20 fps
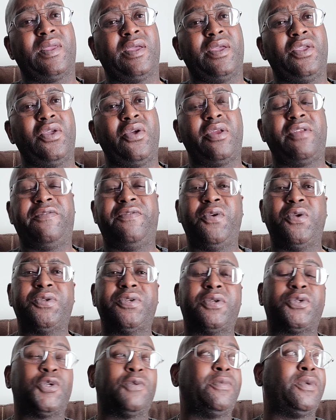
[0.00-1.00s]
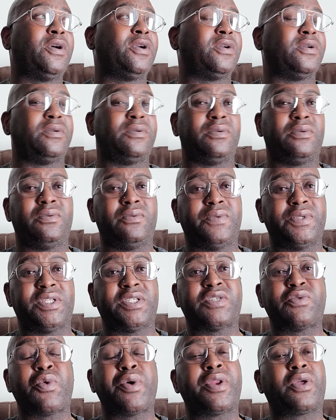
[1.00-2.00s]
you are the future tomorrow, which
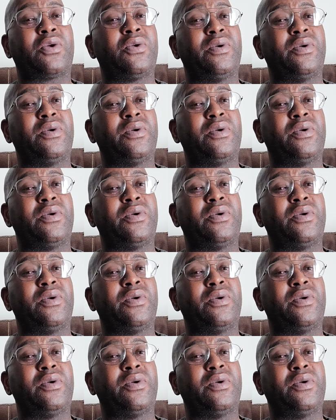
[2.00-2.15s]
is around the